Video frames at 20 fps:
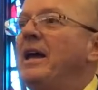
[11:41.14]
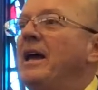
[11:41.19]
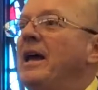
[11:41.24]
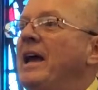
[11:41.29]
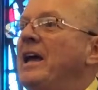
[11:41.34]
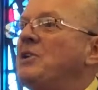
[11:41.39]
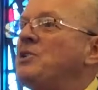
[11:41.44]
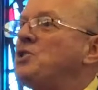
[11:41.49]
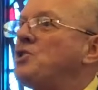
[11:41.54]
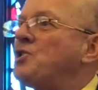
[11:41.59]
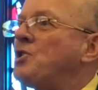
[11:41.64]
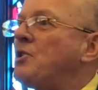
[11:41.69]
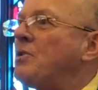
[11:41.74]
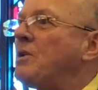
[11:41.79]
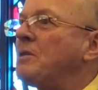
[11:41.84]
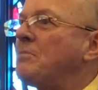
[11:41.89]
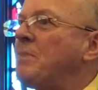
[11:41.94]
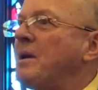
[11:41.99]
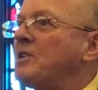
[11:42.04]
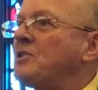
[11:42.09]
and
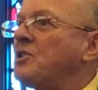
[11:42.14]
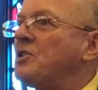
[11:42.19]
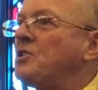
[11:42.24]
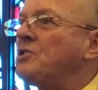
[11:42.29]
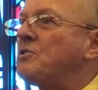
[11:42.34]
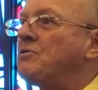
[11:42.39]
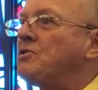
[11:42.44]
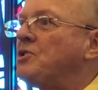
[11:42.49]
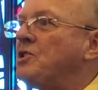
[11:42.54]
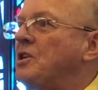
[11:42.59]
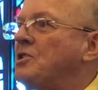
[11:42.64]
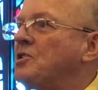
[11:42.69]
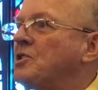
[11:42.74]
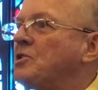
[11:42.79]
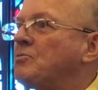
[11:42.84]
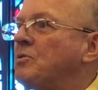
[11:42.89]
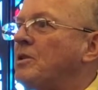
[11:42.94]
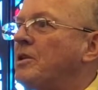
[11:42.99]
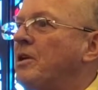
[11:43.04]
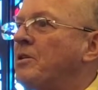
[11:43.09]
sharing the message of
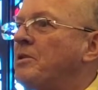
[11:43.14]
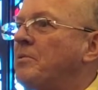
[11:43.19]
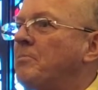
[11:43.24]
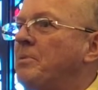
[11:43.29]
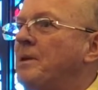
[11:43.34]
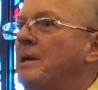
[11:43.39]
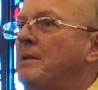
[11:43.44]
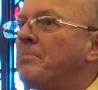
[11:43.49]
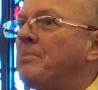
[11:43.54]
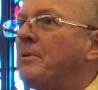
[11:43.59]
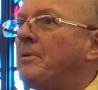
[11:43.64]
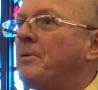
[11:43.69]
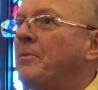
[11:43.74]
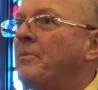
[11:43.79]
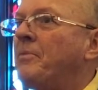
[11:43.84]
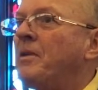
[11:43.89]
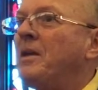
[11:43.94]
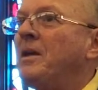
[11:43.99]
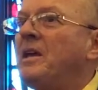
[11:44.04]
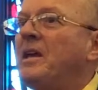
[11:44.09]
Jesus with other people.
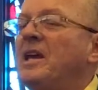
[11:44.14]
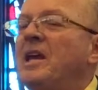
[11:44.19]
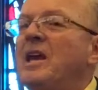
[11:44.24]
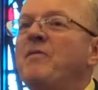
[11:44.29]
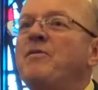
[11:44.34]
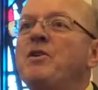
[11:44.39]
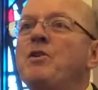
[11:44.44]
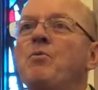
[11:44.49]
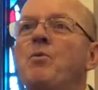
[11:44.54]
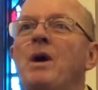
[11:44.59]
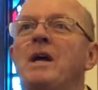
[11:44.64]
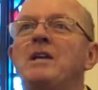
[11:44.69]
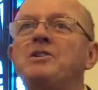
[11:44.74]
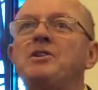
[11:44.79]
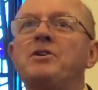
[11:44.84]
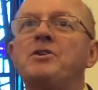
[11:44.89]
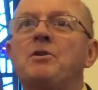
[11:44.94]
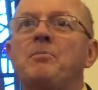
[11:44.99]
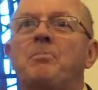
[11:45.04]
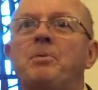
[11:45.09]
If you wait
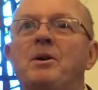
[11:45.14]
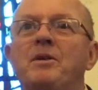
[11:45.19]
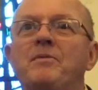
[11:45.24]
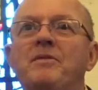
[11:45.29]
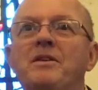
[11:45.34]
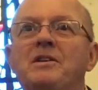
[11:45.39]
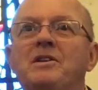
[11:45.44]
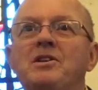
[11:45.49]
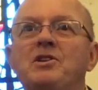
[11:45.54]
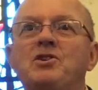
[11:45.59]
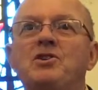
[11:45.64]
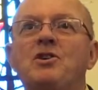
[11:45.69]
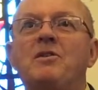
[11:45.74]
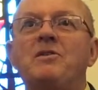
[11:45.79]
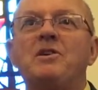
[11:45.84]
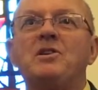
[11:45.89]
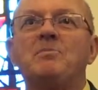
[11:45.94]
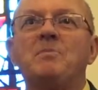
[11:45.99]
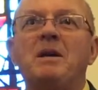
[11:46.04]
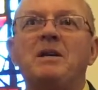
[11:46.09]
till you're perfect to share
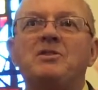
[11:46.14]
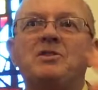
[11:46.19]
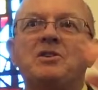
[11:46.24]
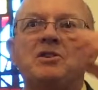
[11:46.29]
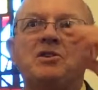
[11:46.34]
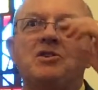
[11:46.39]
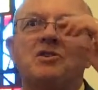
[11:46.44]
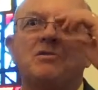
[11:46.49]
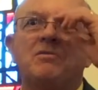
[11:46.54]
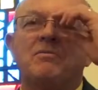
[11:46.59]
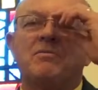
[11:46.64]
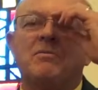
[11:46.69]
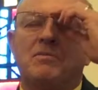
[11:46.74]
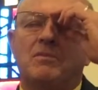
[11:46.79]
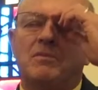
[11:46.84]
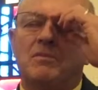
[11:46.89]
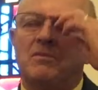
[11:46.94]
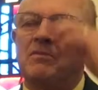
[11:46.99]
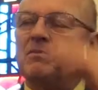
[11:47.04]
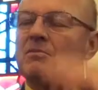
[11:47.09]
this message,
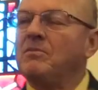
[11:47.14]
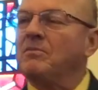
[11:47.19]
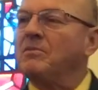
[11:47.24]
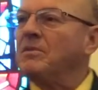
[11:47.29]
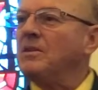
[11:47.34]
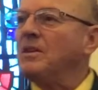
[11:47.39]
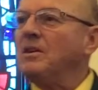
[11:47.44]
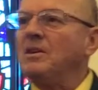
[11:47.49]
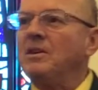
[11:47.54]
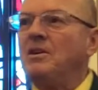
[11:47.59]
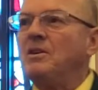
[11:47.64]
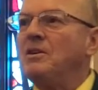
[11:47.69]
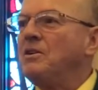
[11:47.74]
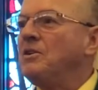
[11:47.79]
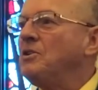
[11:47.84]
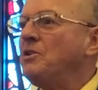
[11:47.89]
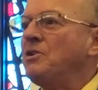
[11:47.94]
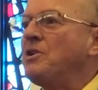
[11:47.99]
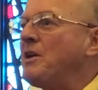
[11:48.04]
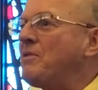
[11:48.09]

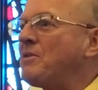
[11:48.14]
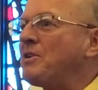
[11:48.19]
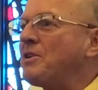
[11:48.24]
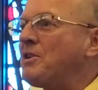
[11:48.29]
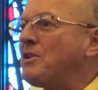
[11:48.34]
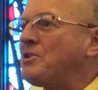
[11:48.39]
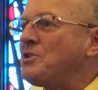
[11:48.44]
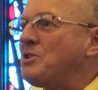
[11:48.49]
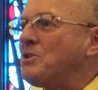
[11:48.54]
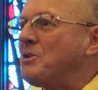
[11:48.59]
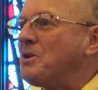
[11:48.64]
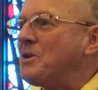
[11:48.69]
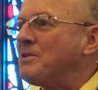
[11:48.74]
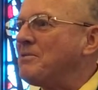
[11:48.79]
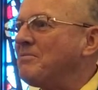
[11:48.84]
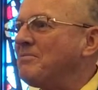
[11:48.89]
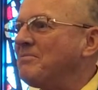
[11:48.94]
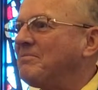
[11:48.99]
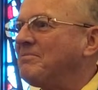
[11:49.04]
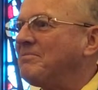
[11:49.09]
you're never going to do it.
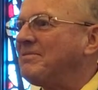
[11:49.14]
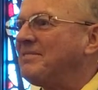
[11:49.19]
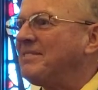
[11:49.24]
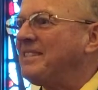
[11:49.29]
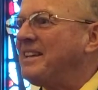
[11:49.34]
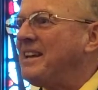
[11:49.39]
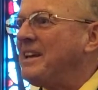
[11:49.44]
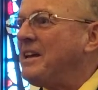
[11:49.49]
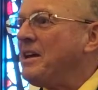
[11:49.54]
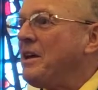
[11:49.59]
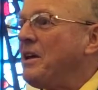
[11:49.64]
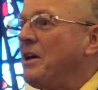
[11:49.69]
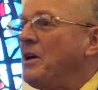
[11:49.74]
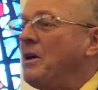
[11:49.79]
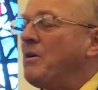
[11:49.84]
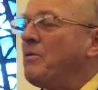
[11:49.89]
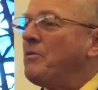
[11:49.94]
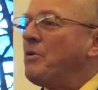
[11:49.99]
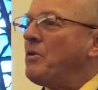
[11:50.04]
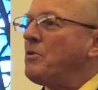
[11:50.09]

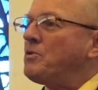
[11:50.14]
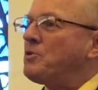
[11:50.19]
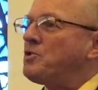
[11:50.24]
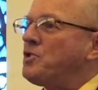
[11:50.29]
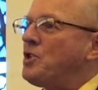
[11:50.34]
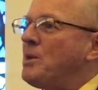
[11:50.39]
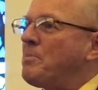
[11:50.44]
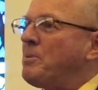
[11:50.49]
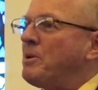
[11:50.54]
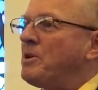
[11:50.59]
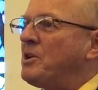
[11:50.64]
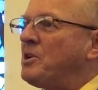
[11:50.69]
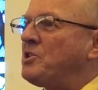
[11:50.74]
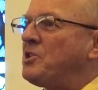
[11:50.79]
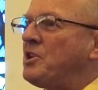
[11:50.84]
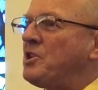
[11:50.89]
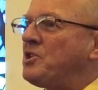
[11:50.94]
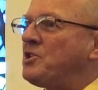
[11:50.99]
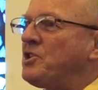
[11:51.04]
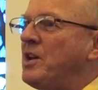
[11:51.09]
Those sheep herders
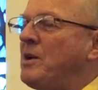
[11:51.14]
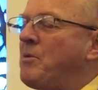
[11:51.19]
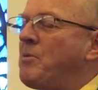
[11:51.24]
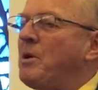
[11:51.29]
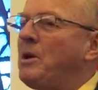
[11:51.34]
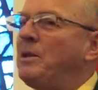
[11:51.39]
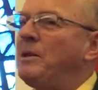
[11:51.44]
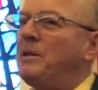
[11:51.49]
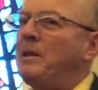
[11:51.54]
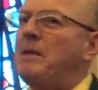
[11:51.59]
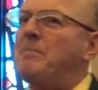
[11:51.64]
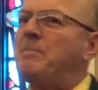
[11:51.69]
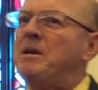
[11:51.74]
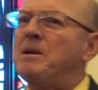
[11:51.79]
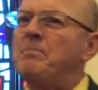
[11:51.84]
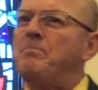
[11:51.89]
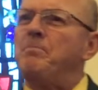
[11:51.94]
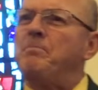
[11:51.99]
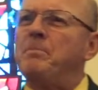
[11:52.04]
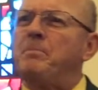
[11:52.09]
didn't say, well, let
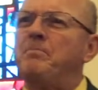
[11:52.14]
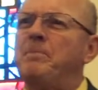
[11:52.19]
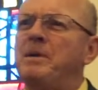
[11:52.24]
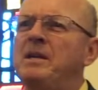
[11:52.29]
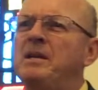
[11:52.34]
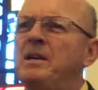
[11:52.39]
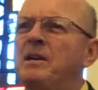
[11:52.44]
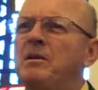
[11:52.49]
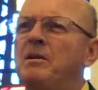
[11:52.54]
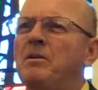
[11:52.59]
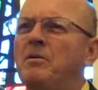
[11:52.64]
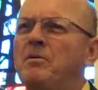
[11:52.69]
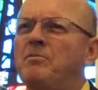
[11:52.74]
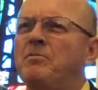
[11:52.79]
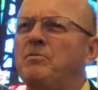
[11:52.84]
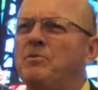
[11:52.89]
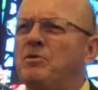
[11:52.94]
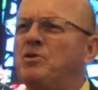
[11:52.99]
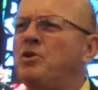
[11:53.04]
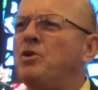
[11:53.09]
me begin a
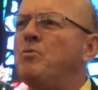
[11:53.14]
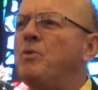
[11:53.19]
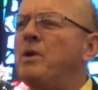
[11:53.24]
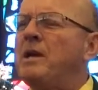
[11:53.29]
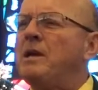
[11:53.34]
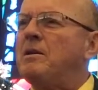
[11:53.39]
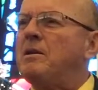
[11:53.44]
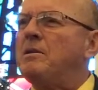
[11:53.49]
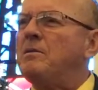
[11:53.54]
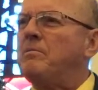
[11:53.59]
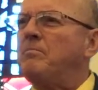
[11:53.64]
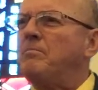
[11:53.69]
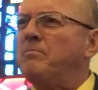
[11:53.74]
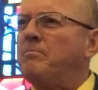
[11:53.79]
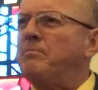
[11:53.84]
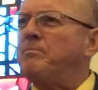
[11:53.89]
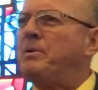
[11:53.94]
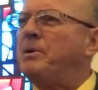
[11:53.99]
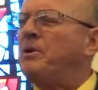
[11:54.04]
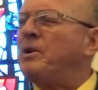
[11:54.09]

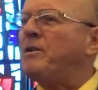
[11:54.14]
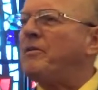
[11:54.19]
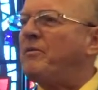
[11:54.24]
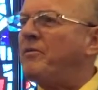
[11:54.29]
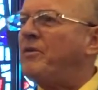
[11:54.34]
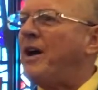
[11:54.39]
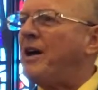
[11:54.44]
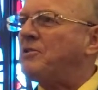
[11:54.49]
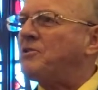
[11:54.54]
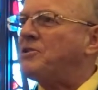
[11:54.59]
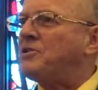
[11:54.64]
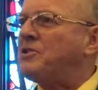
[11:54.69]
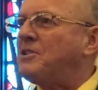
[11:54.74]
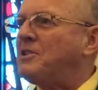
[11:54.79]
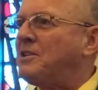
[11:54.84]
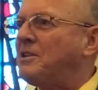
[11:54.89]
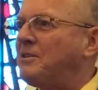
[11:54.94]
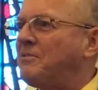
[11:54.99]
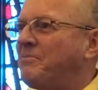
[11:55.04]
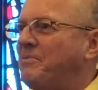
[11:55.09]
2-week period of
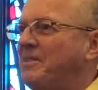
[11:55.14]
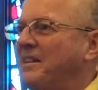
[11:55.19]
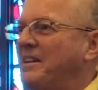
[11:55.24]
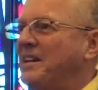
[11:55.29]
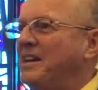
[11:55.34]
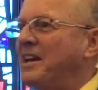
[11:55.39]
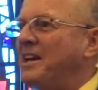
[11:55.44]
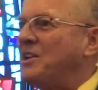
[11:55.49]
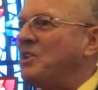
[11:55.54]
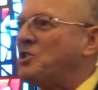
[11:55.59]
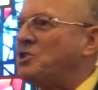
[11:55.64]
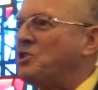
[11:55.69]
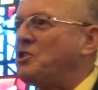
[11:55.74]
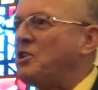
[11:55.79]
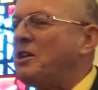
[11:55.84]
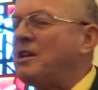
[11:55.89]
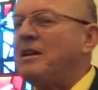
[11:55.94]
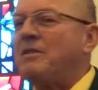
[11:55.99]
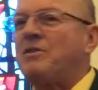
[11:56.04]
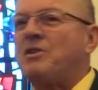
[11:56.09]
fasting and a
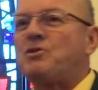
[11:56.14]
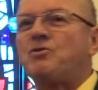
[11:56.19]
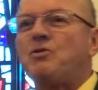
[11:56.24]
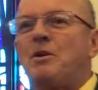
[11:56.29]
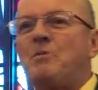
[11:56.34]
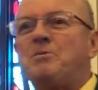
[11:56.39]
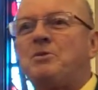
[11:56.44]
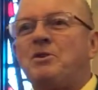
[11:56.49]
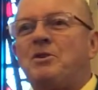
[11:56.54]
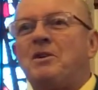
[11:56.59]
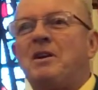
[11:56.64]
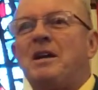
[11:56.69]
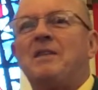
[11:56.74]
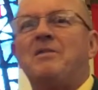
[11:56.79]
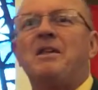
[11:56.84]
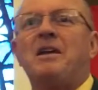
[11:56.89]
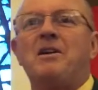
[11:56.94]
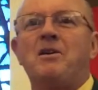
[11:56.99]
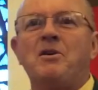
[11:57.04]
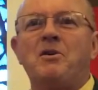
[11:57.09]
study of the scripture,
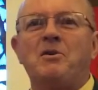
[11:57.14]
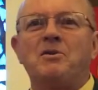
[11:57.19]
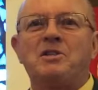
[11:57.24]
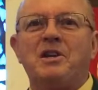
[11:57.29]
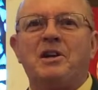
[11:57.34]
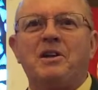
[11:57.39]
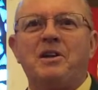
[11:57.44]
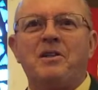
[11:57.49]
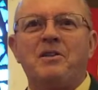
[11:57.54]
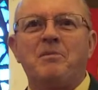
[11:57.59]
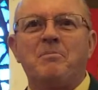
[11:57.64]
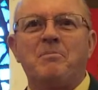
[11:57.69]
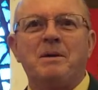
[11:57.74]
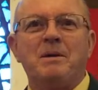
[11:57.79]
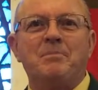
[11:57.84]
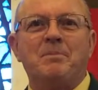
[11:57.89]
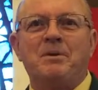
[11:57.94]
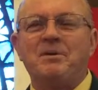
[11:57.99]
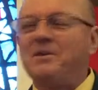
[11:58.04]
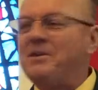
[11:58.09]
and then I'll go tell other
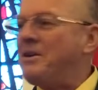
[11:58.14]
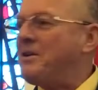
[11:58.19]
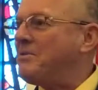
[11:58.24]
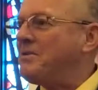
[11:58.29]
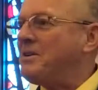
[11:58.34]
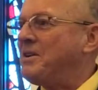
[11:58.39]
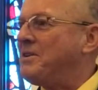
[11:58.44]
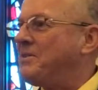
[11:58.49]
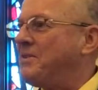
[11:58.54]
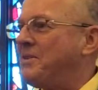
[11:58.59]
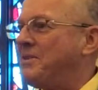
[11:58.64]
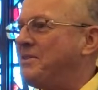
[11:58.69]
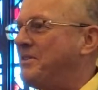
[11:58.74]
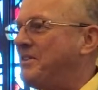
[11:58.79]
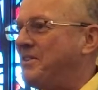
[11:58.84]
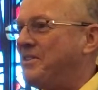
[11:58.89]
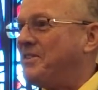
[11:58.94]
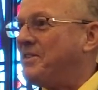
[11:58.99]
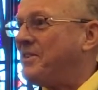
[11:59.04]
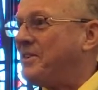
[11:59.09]
people. No, no, no,
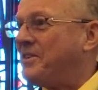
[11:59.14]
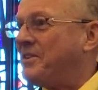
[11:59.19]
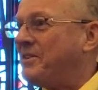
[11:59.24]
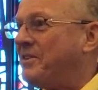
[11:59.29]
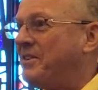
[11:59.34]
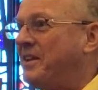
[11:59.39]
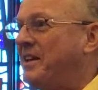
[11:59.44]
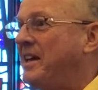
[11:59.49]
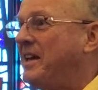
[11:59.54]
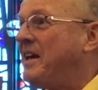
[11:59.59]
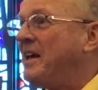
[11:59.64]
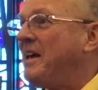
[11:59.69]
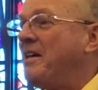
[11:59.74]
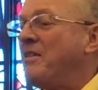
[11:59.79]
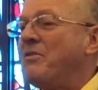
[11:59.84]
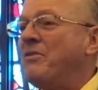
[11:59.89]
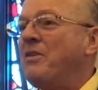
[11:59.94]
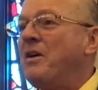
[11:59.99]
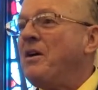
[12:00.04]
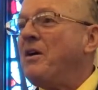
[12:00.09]
no, no.
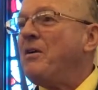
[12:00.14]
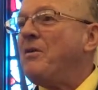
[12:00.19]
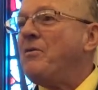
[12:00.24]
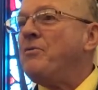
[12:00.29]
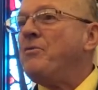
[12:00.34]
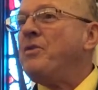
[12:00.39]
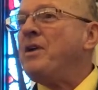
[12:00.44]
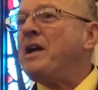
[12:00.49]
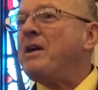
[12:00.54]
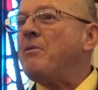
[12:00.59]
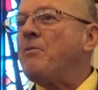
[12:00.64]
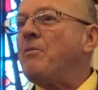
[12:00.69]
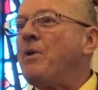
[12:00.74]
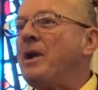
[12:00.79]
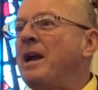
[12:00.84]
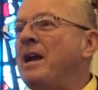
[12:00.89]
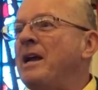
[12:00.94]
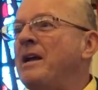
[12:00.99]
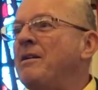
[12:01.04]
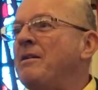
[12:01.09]
They
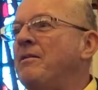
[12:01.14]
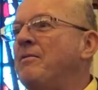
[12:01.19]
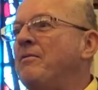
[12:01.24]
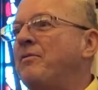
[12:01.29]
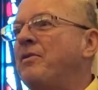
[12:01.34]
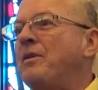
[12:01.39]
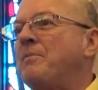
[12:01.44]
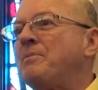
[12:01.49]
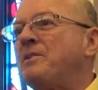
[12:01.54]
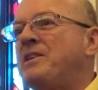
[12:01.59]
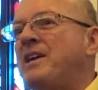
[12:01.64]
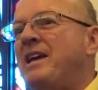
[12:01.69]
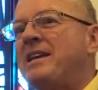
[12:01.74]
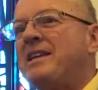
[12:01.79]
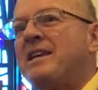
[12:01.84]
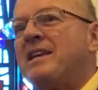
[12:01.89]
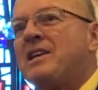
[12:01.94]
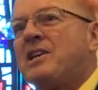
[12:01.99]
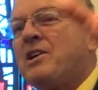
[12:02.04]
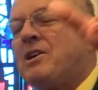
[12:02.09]
ran from
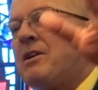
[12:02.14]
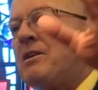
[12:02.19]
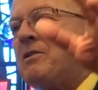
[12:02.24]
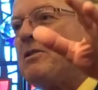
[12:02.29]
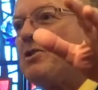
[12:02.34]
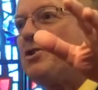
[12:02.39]
taking care of the